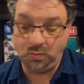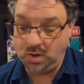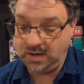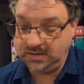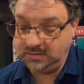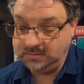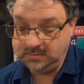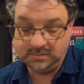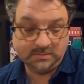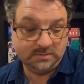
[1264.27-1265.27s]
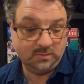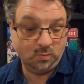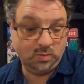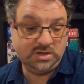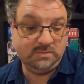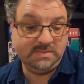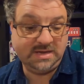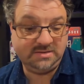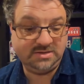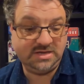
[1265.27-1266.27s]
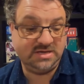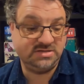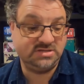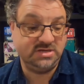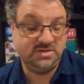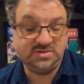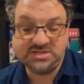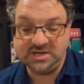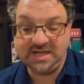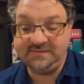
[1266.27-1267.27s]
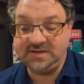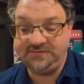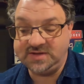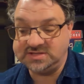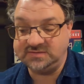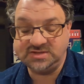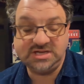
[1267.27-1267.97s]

1 when you meet these. You still have a defensive